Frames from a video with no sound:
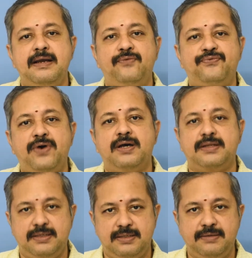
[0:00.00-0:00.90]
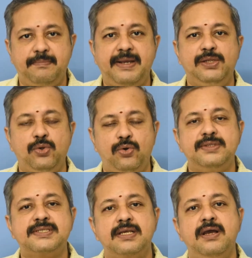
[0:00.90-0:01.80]
for my
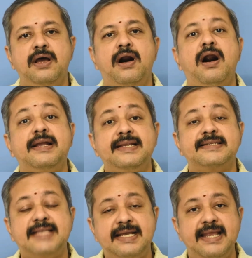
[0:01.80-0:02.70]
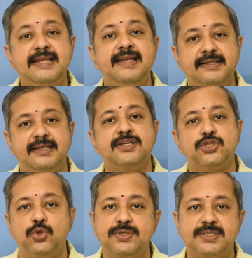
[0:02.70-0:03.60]
loans, or is there any other
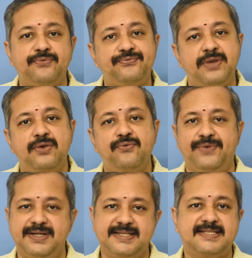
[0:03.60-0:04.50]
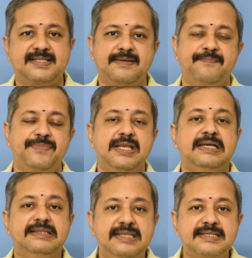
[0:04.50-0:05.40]
source of funds?
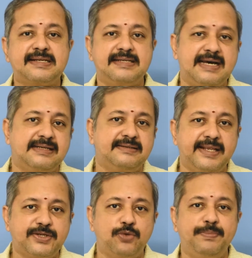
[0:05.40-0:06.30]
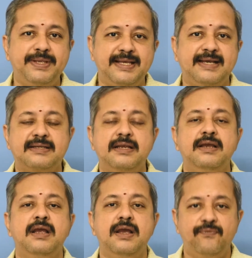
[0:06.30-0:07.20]
This clarity should be there
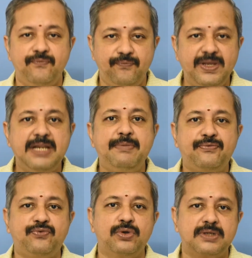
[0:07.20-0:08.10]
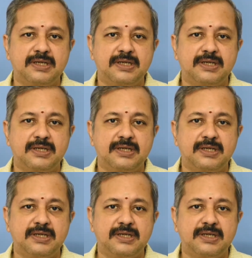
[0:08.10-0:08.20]
well before